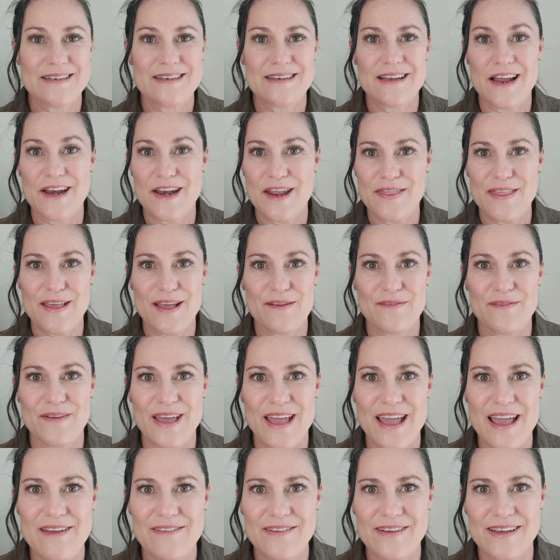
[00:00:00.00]
I don't think I've
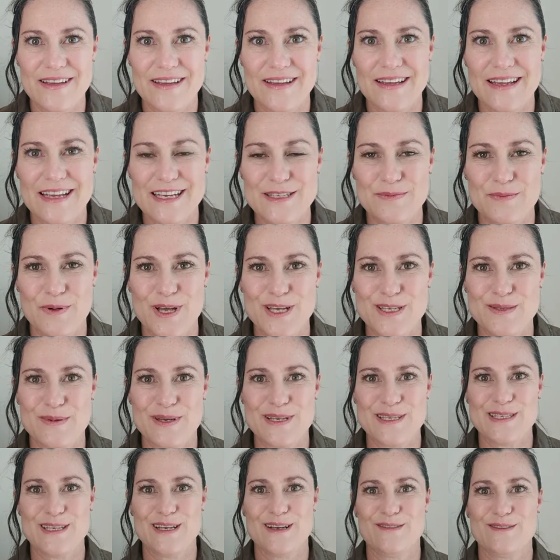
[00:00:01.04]
ever exposed
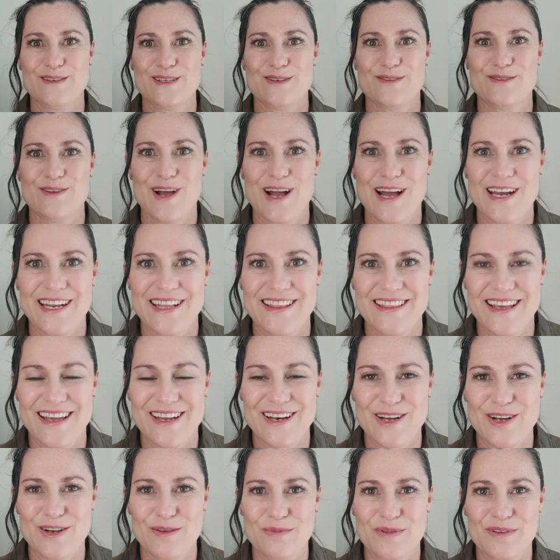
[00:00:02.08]
myself to writing
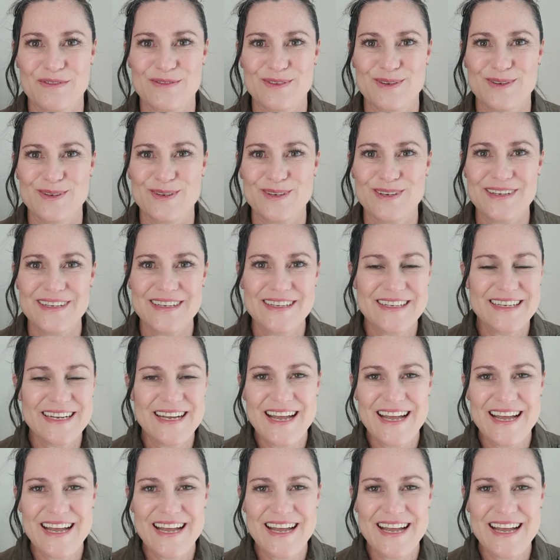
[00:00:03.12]
that old before,